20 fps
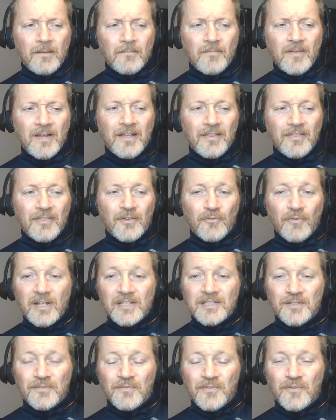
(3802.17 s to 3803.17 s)
the
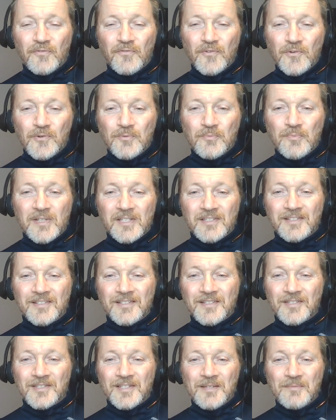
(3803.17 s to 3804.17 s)
rest of the food
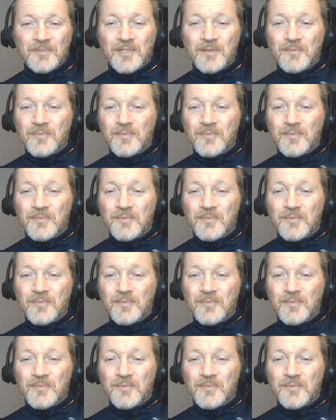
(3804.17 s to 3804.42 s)
business seems to be